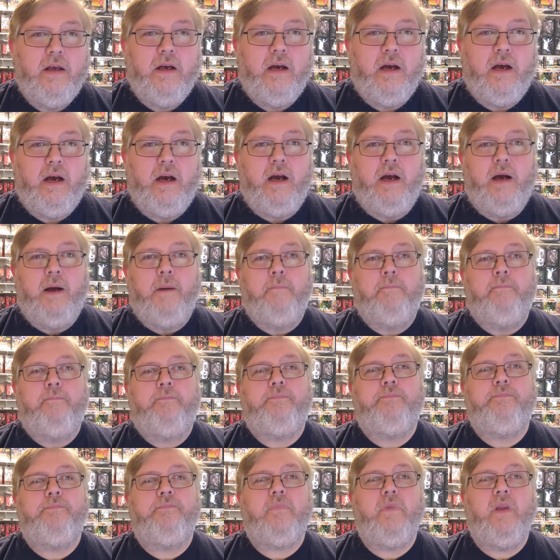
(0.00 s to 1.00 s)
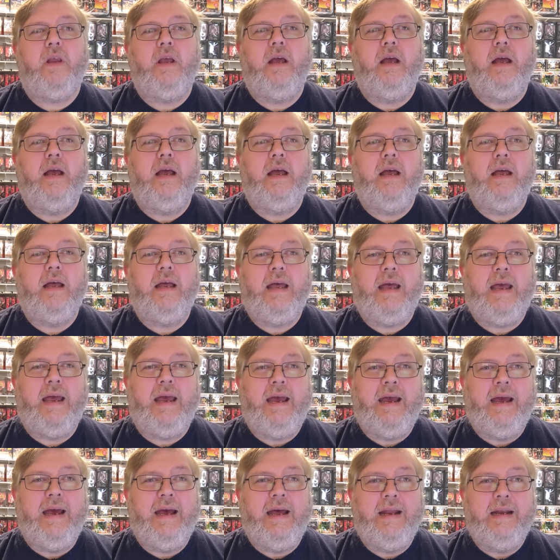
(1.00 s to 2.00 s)
um,
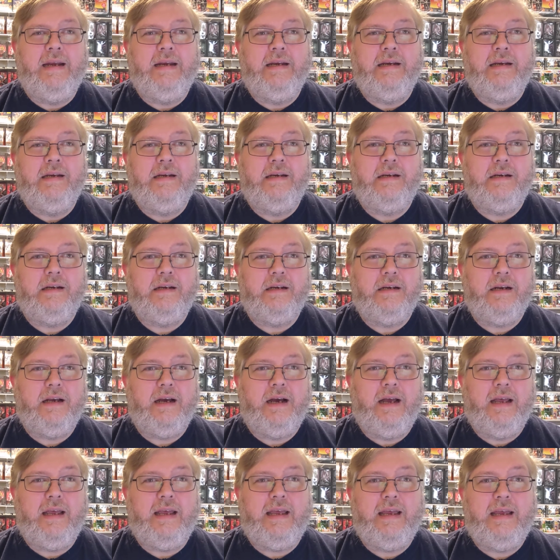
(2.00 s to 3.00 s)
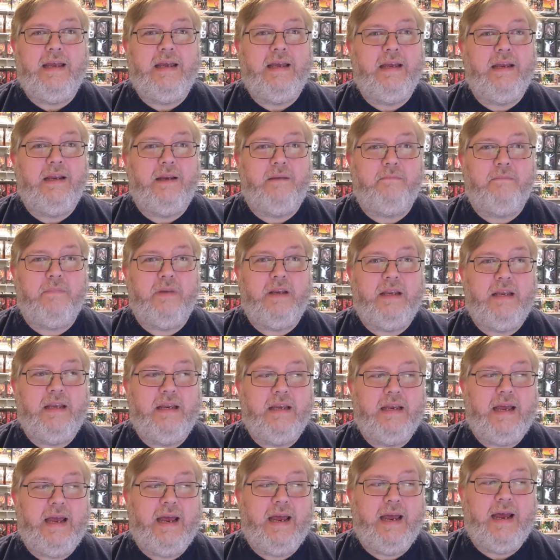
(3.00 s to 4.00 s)
and he
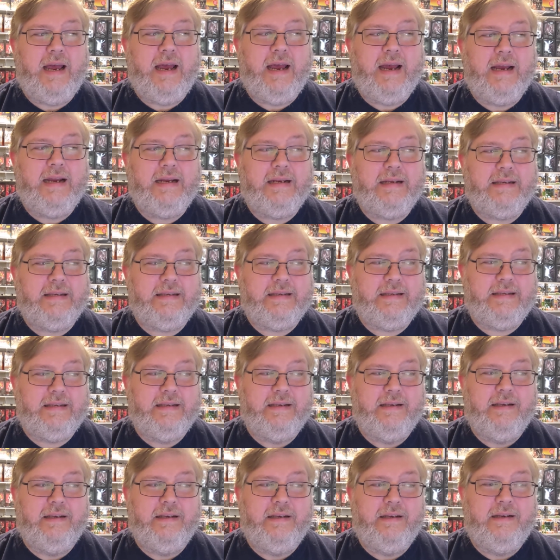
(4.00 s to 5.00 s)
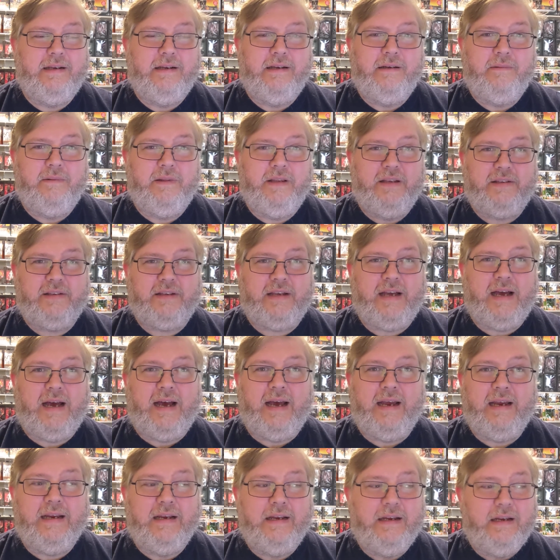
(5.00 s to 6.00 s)
hates this
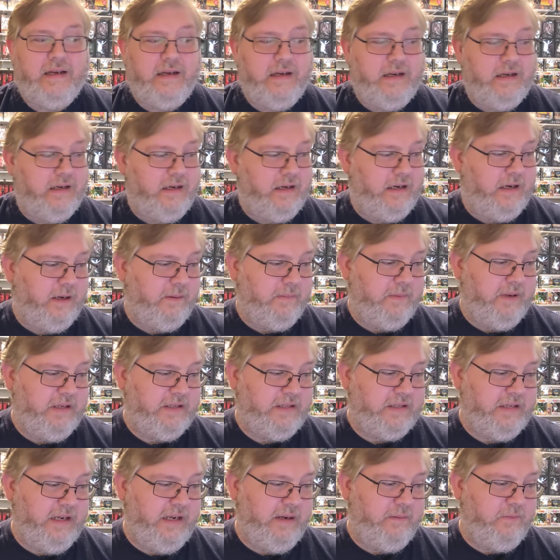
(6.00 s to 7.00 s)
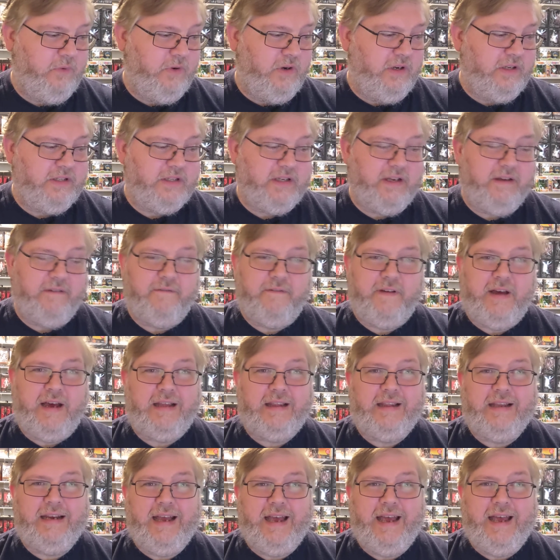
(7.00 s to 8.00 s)
guy. His name was
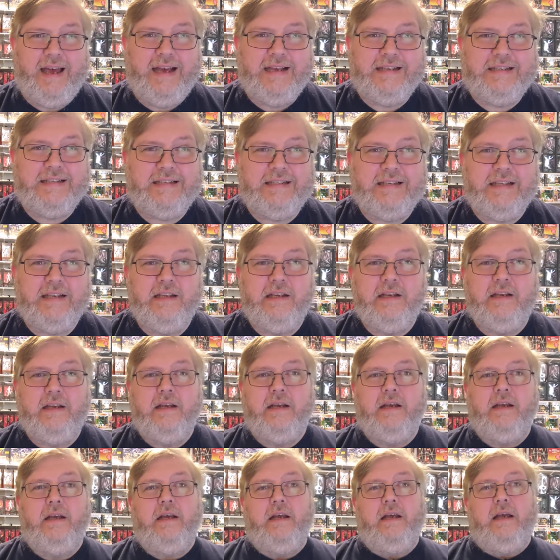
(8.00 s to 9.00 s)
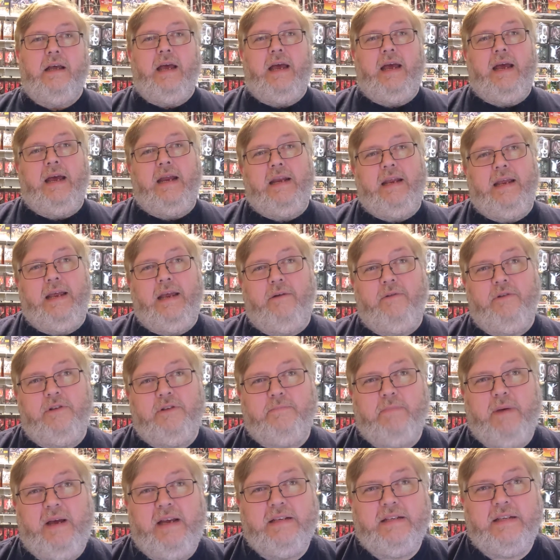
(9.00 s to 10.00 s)
Valin Hess, and he was
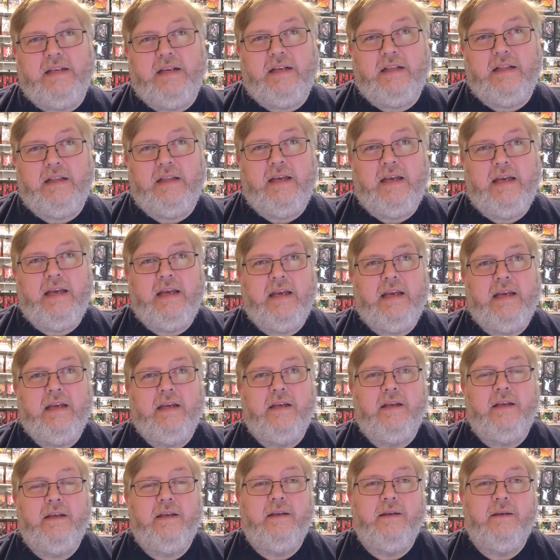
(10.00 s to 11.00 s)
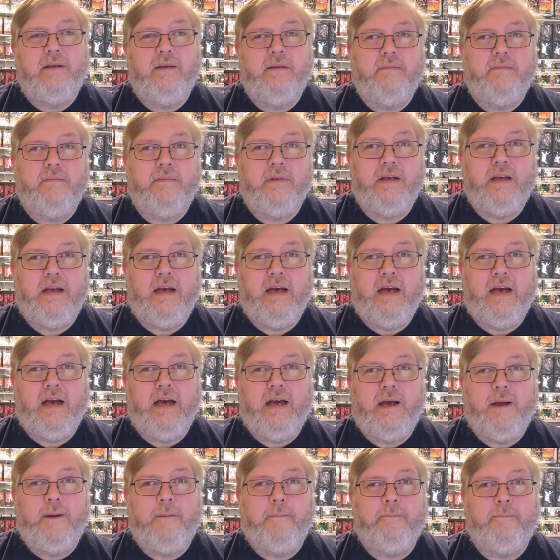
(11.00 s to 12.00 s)
basically
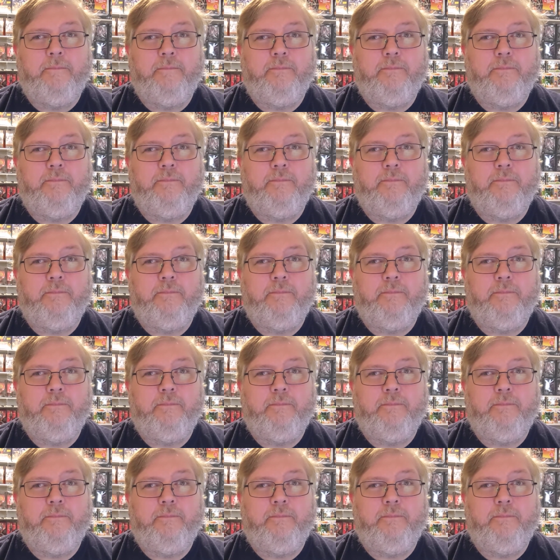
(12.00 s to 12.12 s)
um,